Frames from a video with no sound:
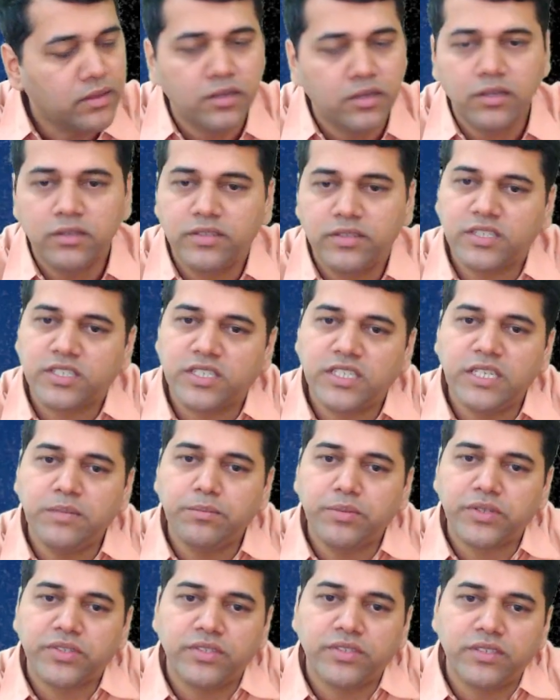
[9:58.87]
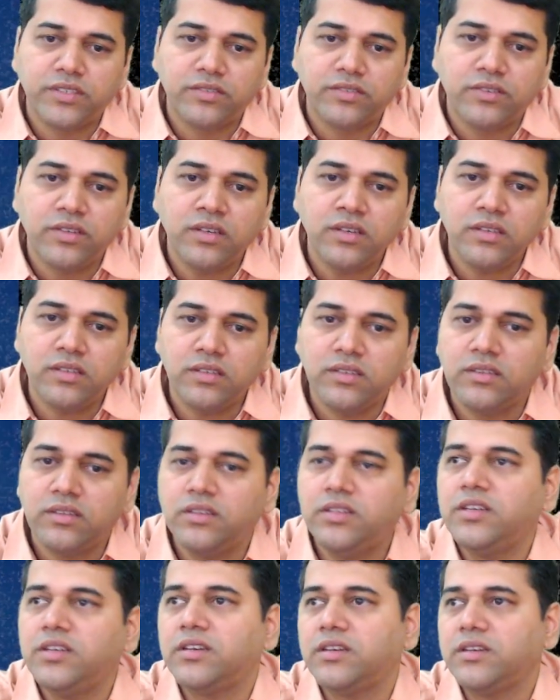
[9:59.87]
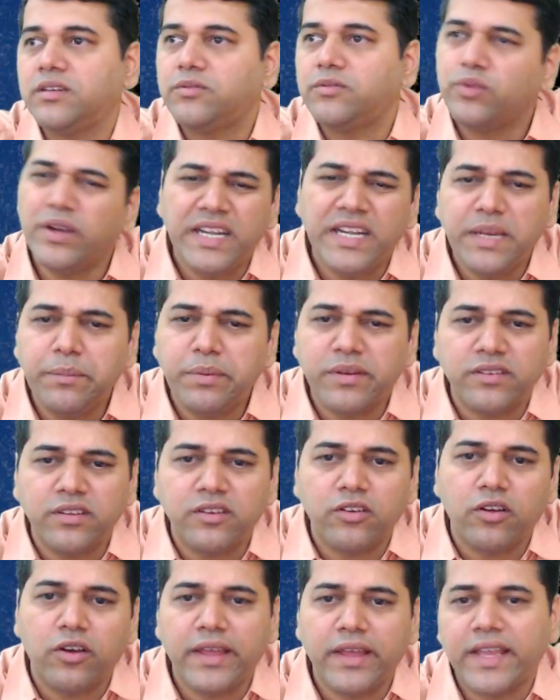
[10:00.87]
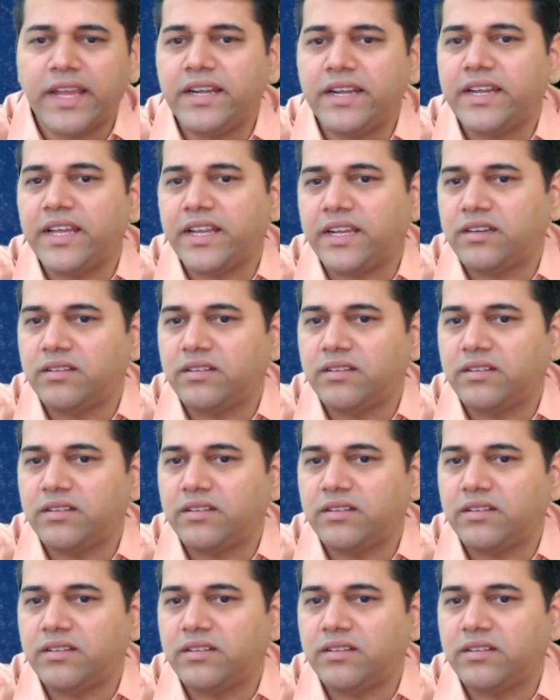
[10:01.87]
16% is the theory. 20% I can take.